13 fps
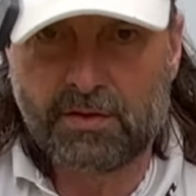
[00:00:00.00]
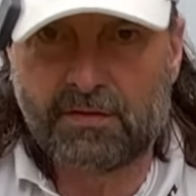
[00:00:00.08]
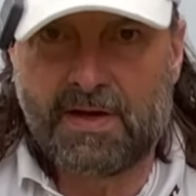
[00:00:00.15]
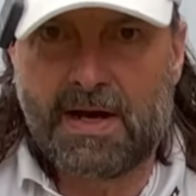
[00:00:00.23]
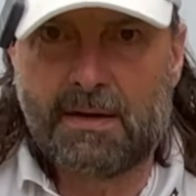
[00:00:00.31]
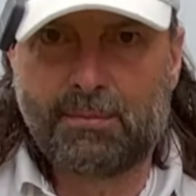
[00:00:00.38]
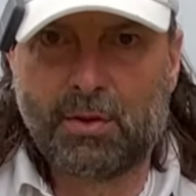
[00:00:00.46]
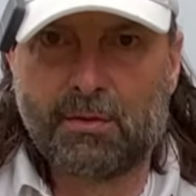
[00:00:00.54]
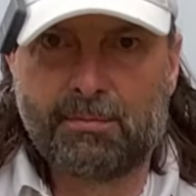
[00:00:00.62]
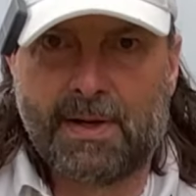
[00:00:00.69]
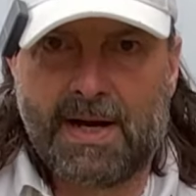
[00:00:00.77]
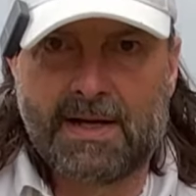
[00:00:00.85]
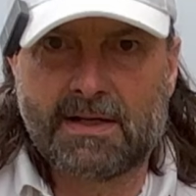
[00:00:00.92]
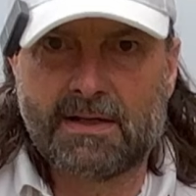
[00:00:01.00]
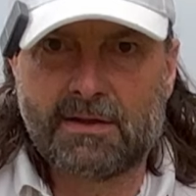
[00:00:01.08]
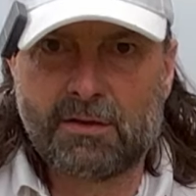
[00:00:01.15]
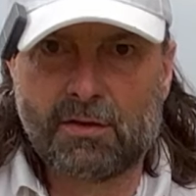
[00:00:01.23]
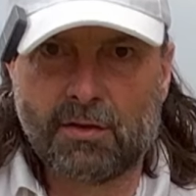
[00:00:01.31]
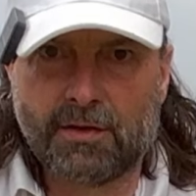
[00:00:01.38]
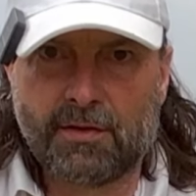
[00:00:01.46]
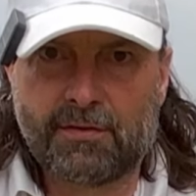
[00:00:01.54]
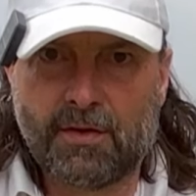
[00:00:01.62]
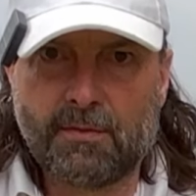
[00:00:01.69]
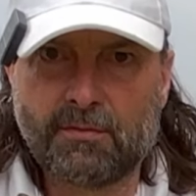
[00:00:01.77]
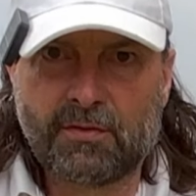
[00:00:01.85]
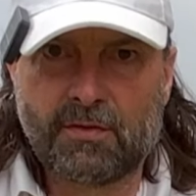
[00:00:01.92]
is now put back. You've got the
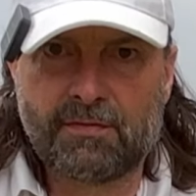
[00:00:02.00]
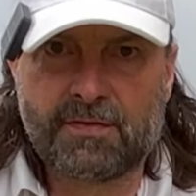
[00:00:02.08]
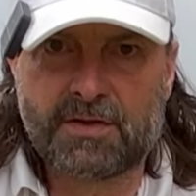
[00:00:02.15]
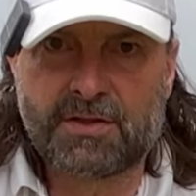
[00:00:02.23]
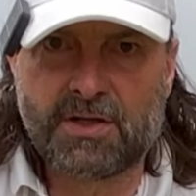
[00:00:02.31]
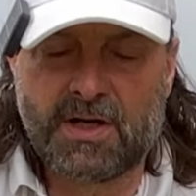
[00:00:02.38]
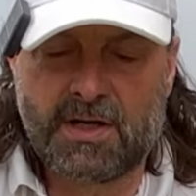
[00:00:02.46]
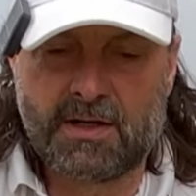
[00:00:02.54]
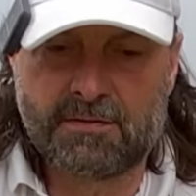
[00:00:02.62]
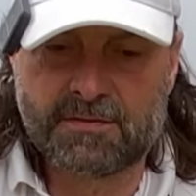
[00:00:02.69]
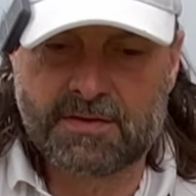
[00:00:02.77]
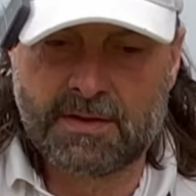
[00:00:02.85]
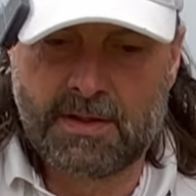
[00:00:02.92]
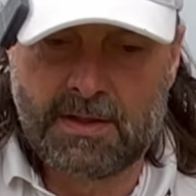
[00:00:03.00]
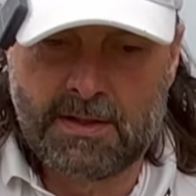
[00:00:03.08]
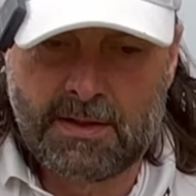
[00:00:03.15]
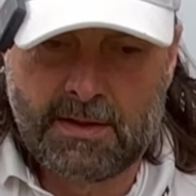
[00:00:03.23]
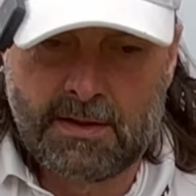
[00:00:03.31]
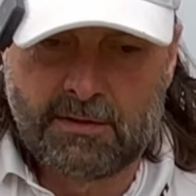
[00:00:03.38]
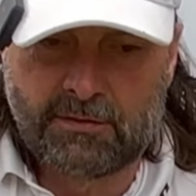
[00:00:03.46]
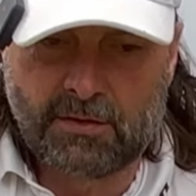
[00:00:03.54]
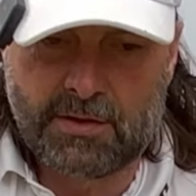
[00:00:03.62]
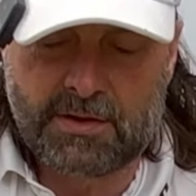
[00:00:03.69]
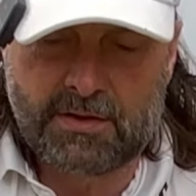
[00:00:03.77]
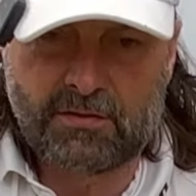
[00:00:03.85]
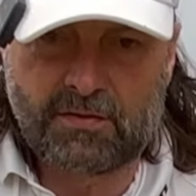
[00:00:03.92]
thumbs off the shaft, so
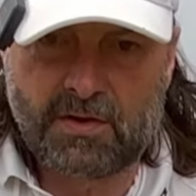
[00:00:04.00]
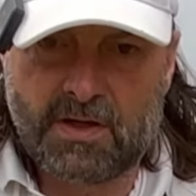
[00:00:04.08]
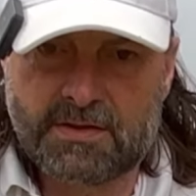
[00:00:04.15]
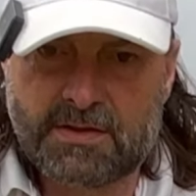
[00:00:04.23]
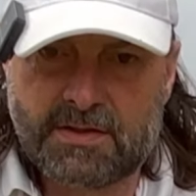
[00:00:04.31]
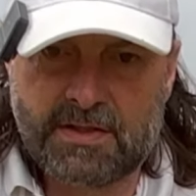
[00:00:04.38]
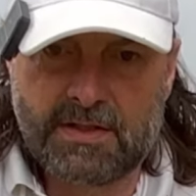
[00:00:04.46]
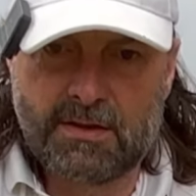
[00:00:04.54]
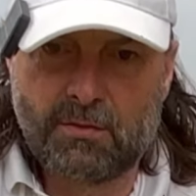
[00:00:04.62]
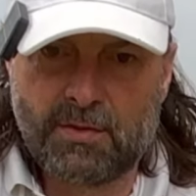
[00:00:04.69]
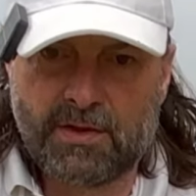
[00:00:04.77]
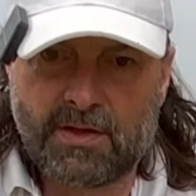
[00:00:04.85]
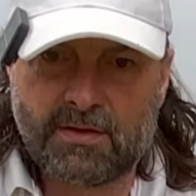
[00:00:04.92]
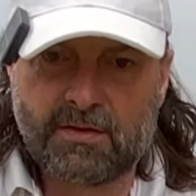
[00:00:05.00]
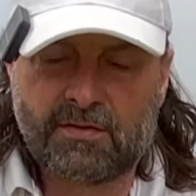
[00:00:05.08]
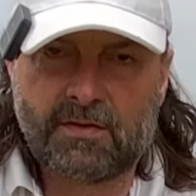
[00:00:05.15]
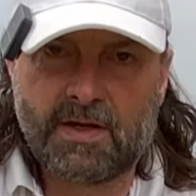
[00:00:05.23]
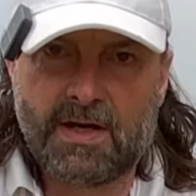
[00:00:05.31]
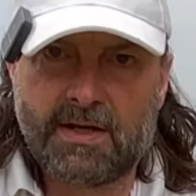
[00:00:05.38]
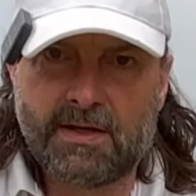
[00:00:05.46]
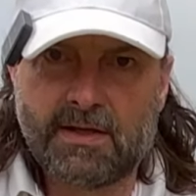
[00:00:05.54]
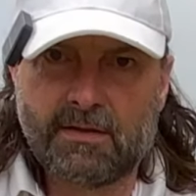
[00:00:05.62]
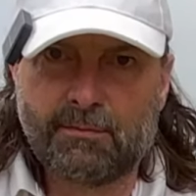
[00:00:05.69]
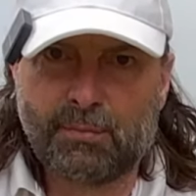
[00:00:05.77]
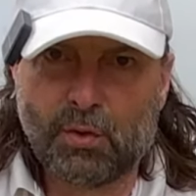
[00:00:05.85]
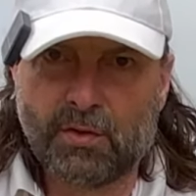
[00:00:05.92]
you can start to deal with understanding
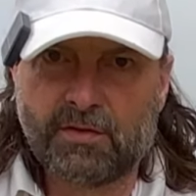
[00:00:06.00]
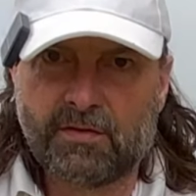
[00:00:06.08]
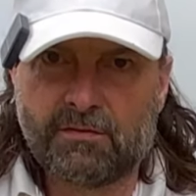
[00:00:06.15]
the ball is